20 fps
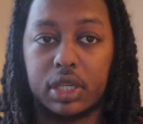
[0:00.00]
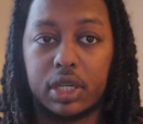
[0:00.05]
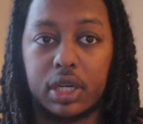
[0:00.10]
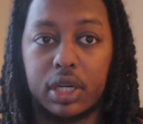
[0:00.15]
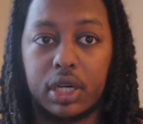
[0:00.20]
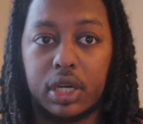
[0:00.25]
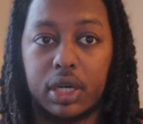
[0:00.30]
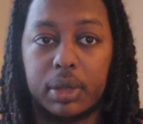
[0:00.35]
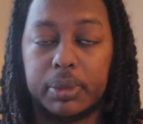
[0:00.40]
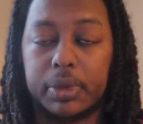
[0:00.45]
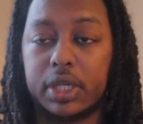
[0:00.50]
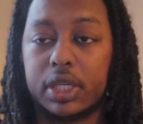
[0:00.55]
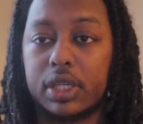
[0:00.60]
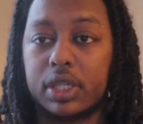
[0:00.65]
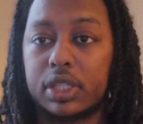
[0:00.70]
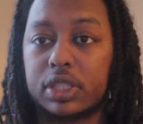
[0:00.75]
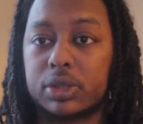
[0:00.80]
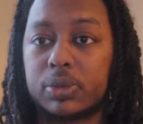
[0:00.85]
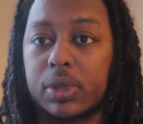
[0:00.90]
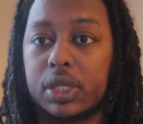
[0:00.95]

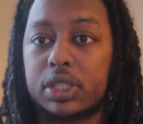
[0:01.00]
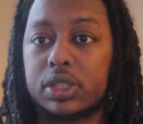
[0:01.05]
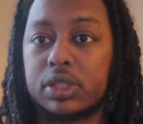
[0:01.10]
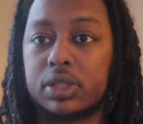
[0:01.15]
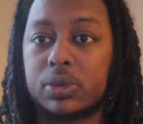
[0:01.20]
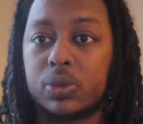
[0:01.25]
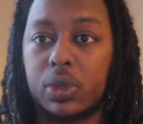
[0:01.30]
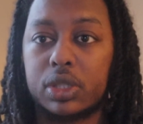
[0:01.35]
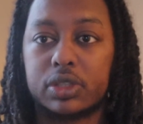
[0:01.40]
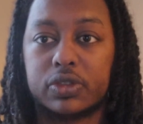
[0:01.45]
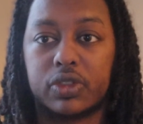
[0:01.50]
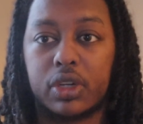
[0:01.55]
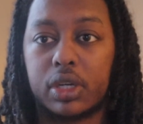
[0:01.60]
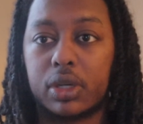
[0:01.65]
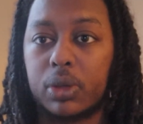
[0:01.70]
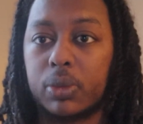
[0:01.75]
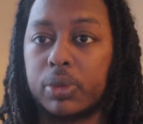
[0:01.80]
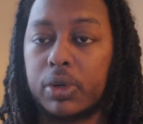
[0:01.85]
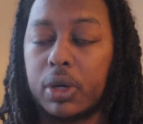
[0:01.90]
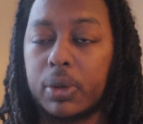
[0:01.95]
American Express Wells
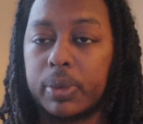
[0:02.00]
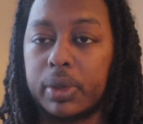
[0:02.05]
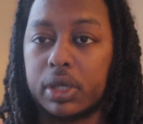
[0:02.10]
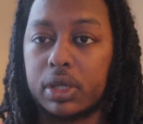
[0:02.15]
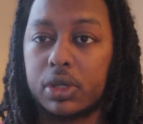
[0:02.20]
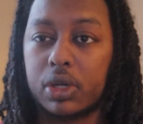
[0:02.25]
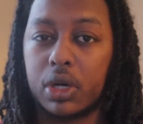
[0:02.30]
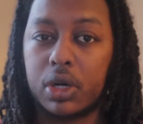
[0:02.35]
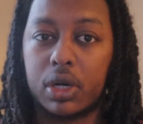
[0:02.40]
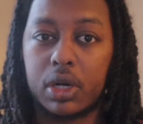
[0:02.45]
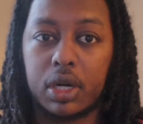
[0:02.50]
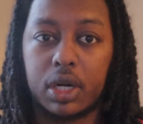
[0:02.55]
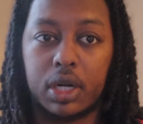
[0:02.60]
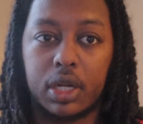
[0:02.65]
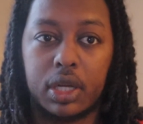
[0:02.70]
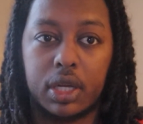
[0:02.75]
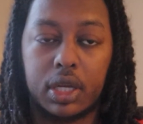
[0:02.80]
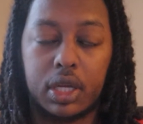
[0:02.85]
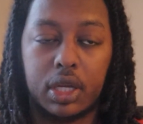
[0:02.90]
Fargo Propel card,